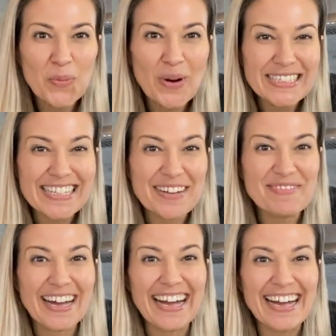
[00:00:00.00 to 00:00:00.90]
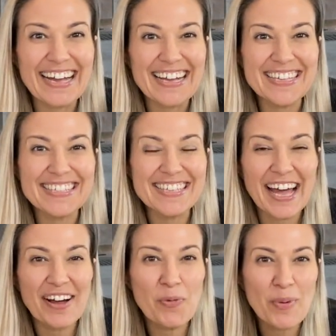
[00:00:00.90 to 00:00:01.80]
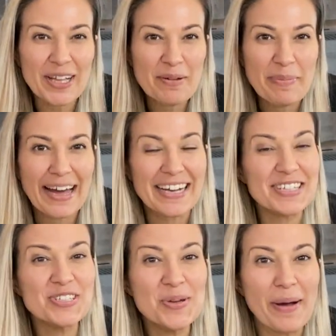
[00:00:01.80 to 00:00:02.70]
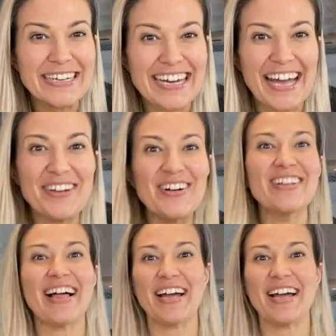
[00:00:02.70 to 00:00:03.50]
What's up, guys? Welcome back to my channel.